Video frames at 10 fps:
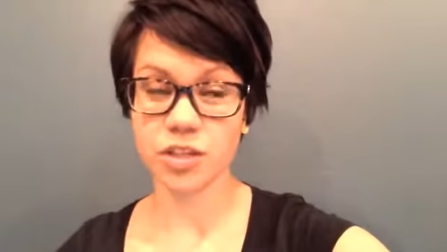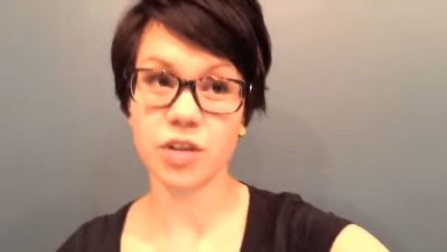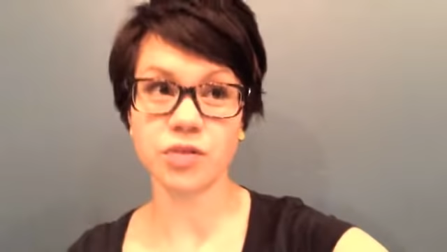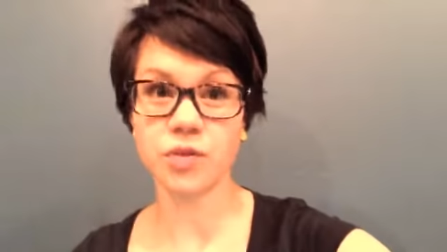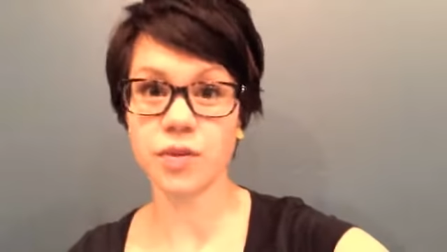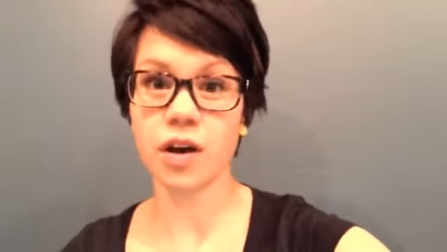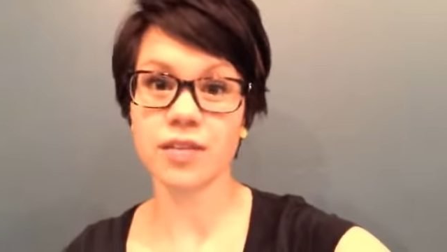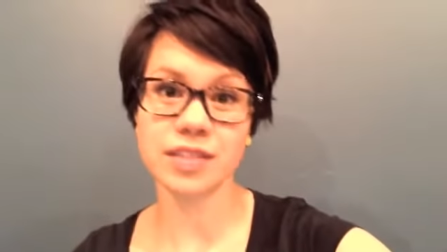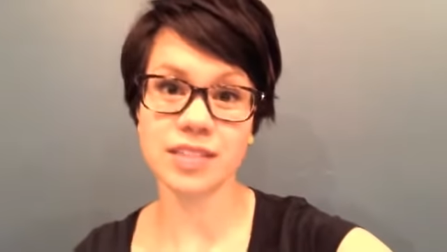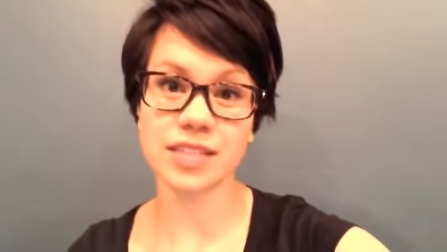you know, doing all
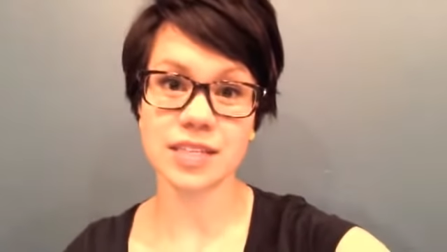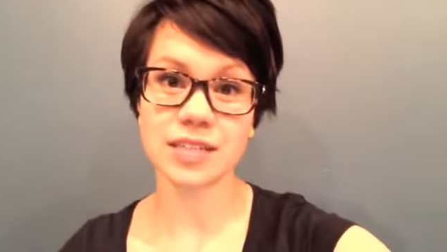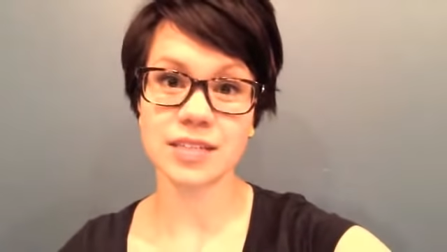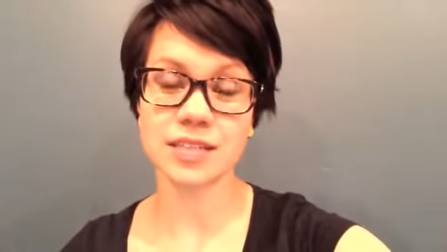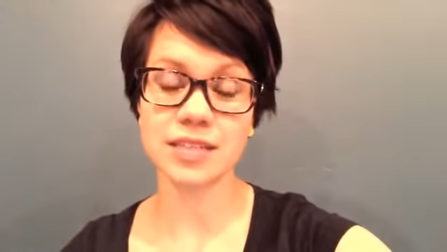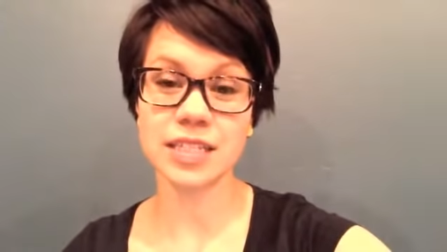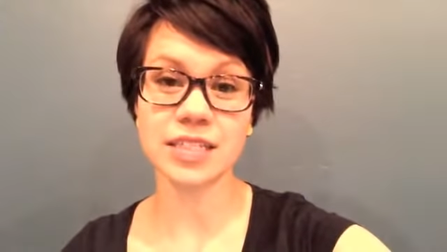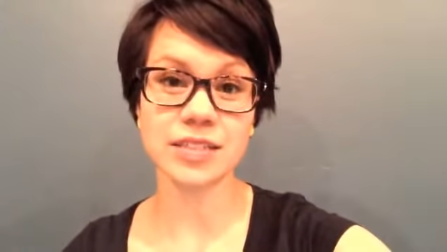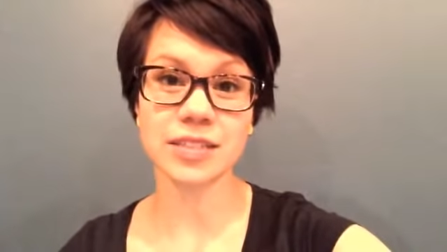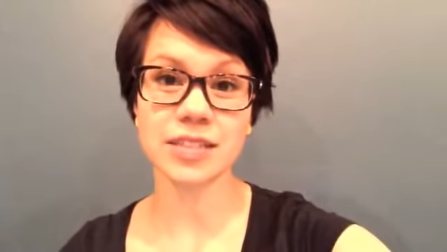these
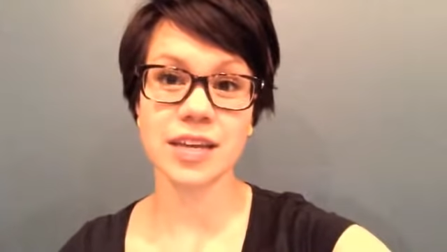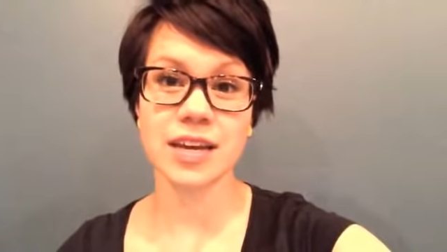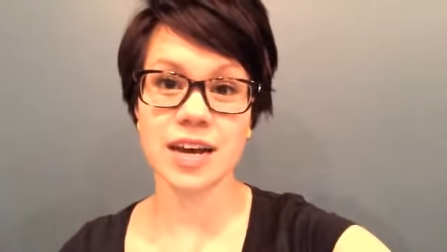deals